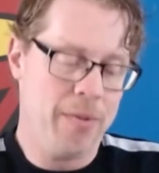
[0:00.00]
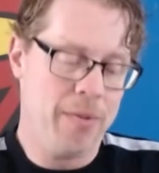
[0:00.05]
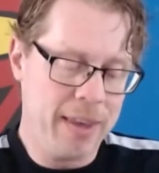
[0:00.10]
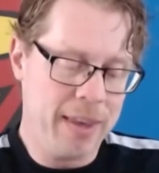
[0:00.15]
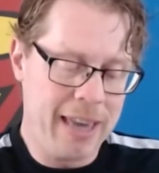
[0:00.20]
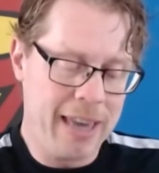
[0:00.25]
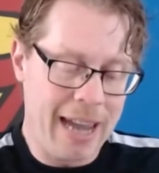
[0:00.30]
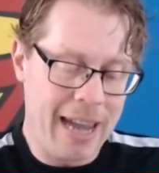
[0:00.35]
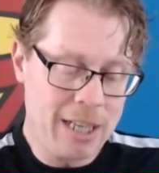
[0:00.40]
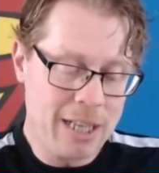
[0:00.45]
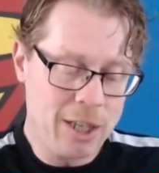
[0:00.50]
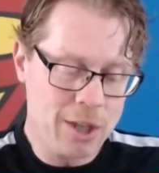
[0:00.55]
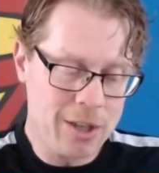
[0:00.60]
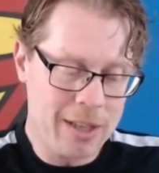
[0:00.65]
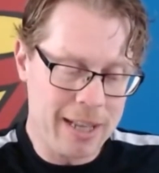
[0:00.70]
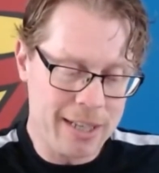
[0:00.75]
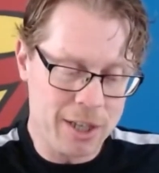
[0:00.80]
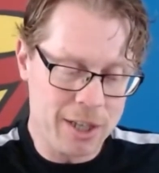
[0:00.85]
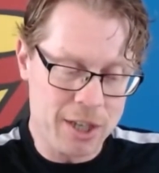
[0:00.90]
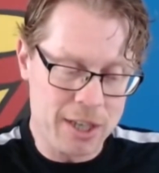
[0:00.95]
angel
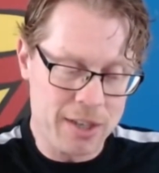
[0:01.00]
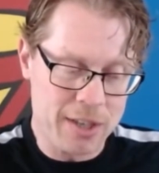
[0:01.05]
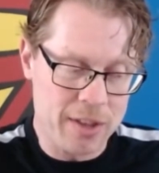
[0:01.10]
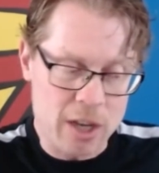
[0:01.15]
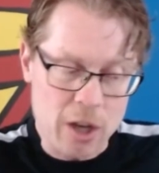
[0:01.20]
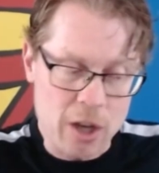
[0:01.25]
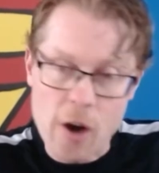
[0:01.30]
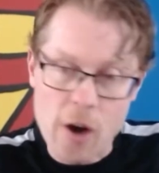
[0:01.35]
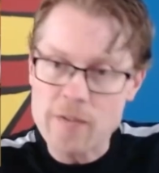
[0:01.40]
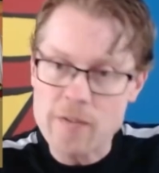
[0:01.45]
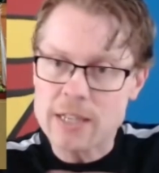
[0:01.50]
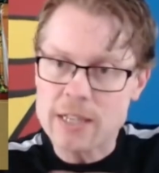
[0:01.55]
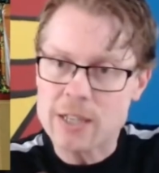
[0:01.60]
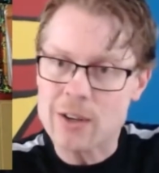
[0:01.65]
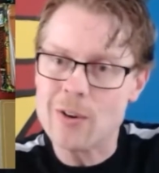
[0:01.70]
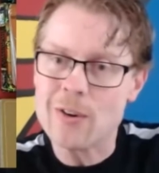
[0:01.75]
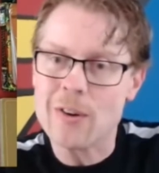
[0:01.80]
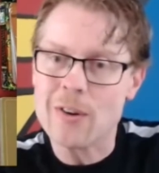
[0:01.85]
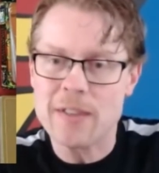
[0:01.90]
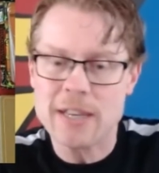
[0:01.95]
energy that covers all
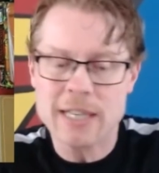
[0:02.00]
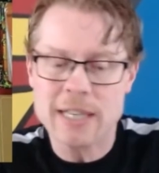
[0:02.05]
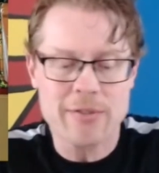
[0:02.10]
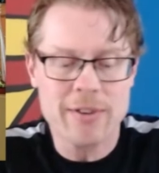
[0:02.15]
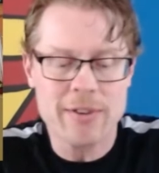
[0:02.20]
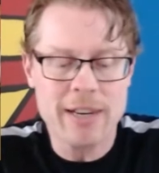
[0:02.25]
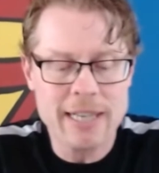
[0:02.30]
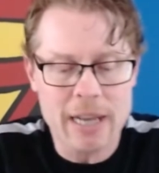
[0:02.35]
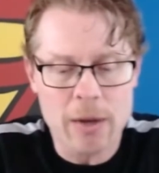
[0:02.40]
of this reading,